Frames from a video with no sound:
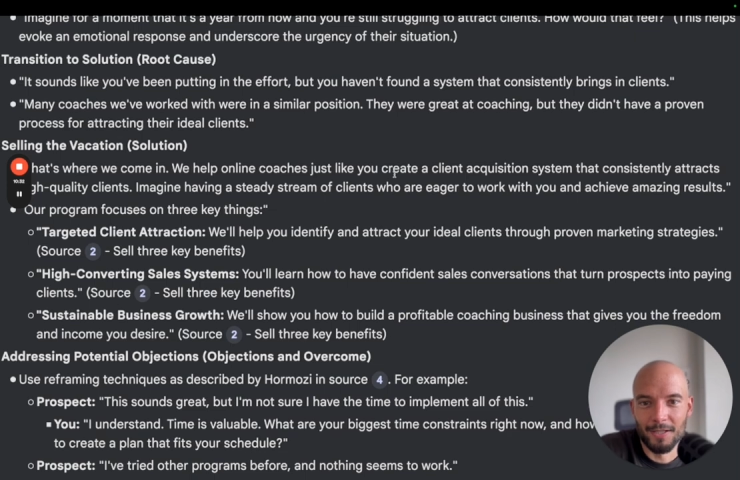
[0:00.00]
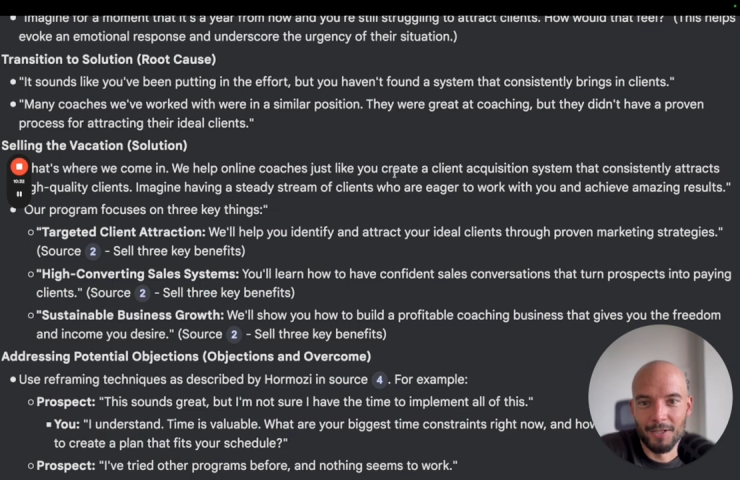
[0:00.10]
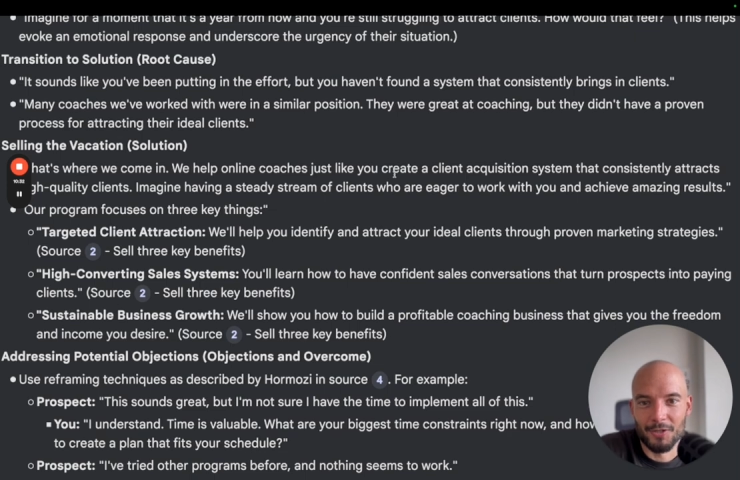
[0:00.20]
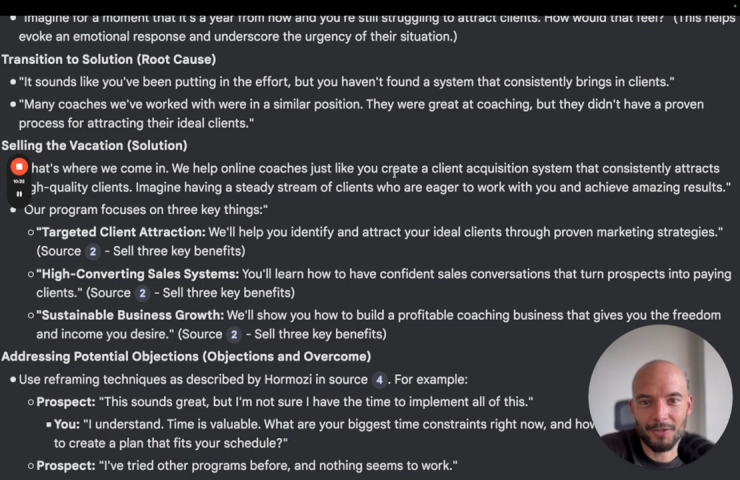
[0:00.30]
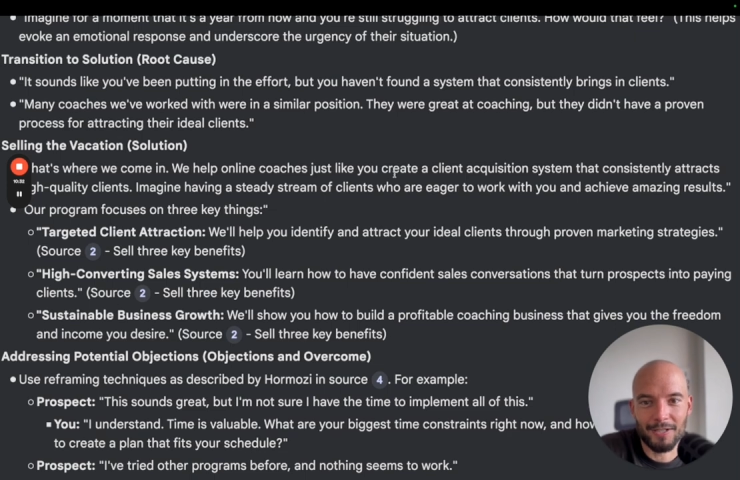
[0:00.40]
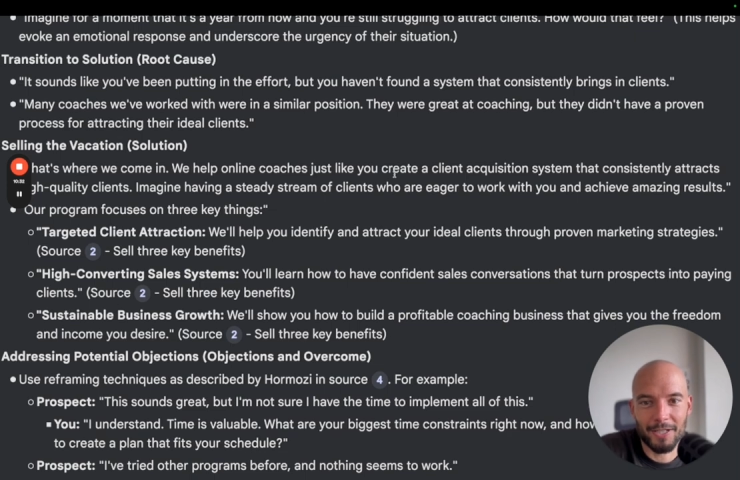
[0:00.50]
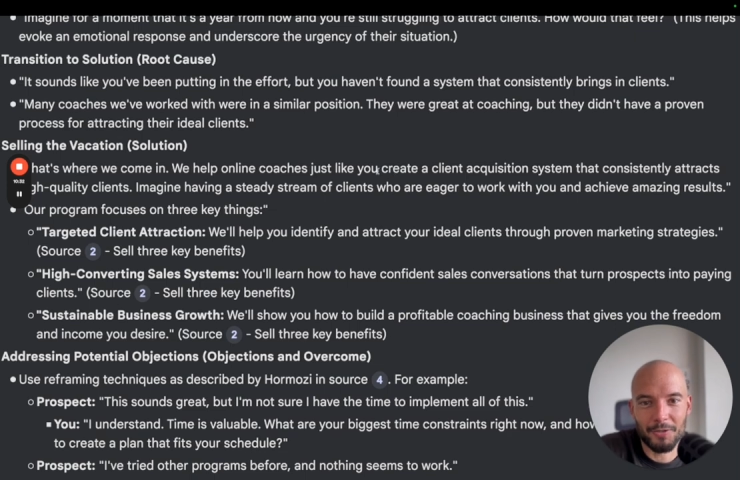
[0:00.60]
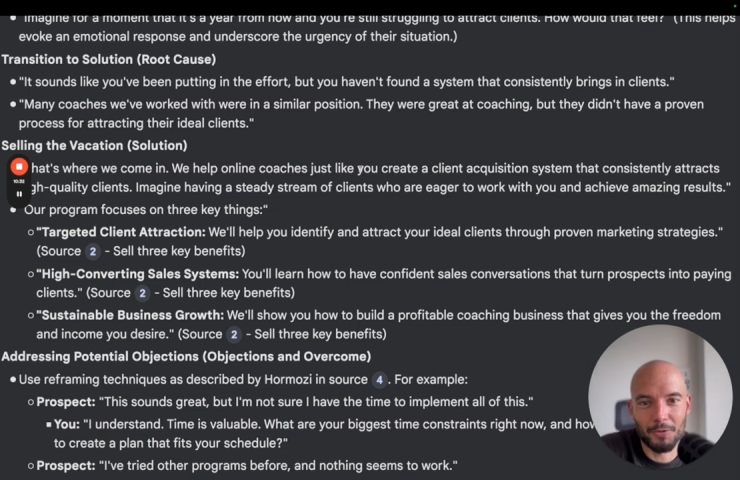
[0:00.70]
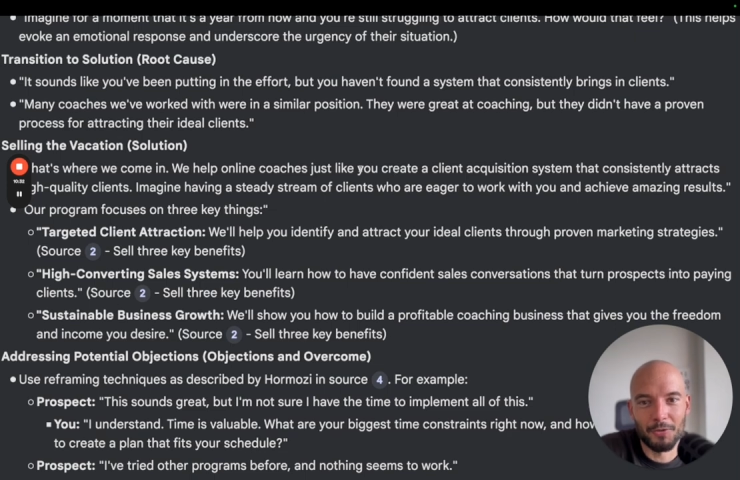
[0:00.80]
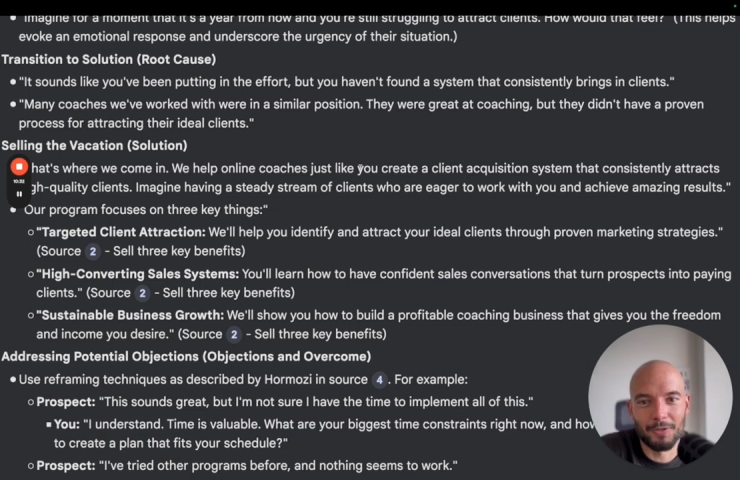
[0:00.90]
just like
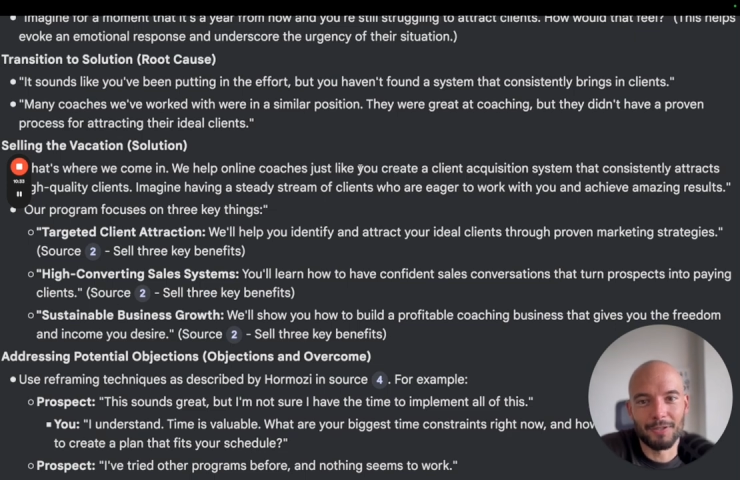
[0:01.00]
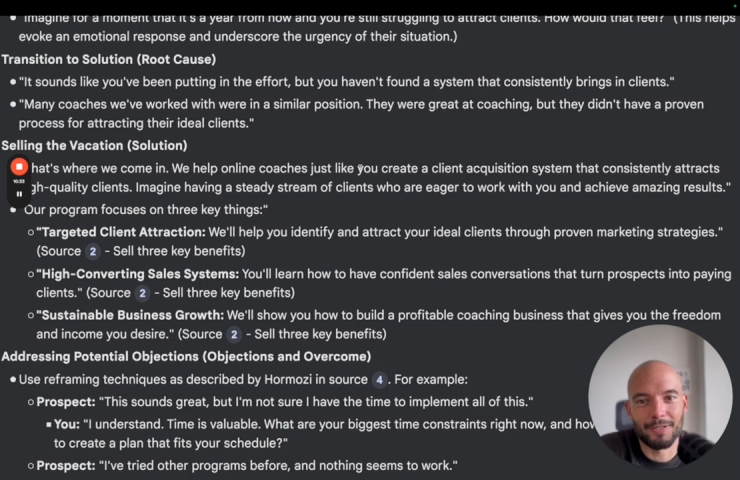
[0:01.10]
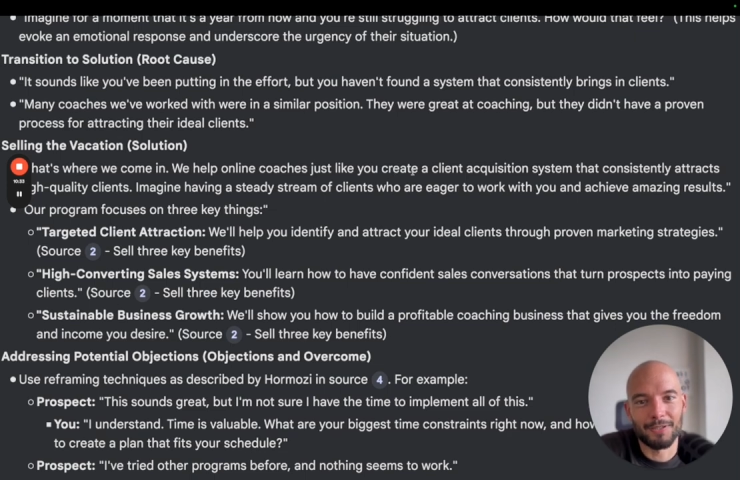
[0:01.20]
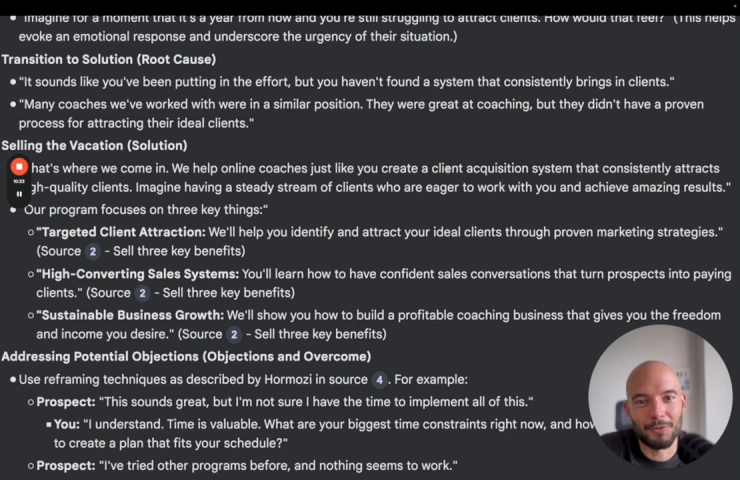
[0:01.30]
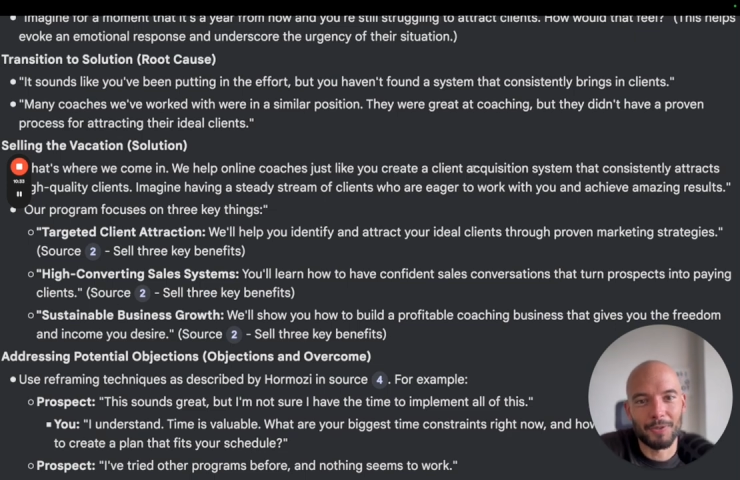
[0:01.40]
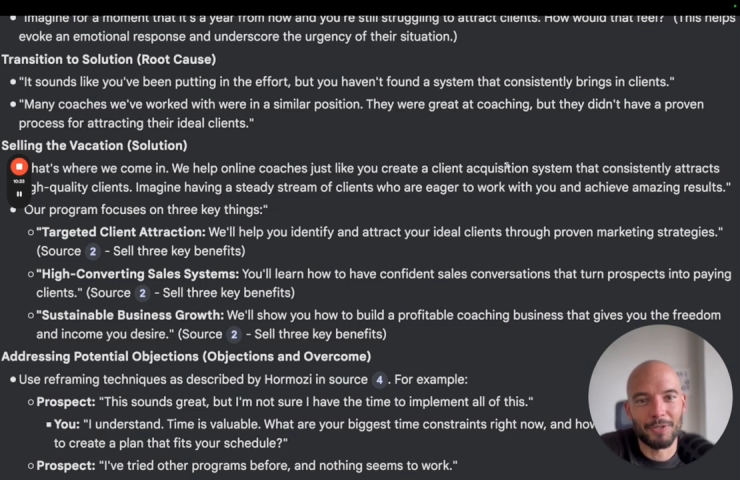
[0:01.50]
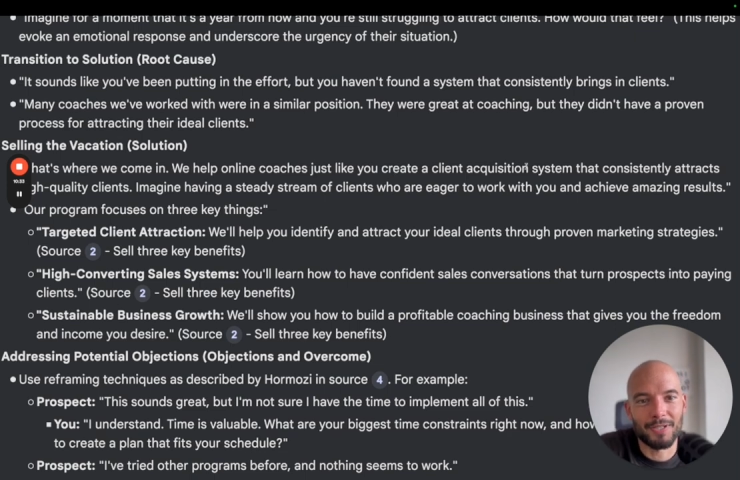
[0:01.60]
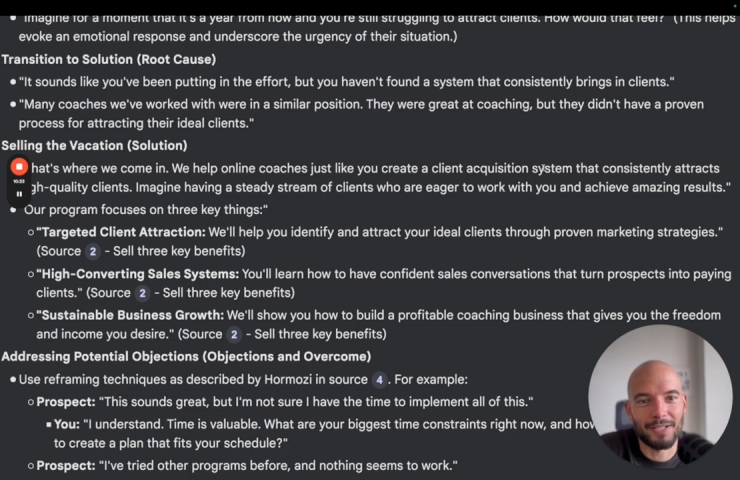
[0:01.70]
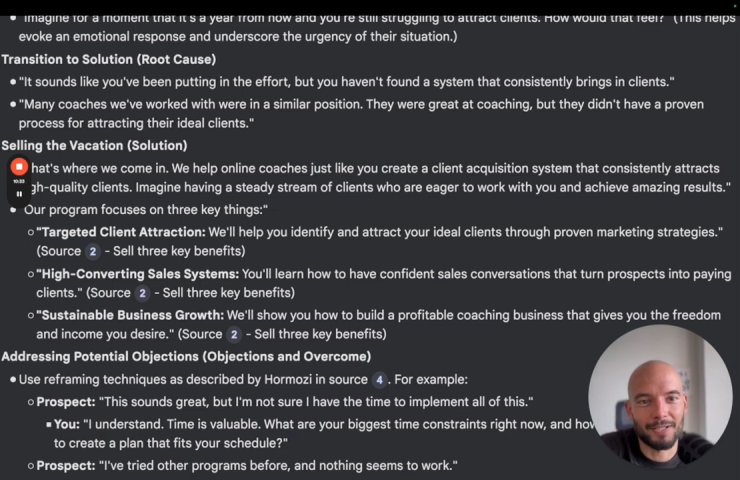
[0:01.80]
you create a client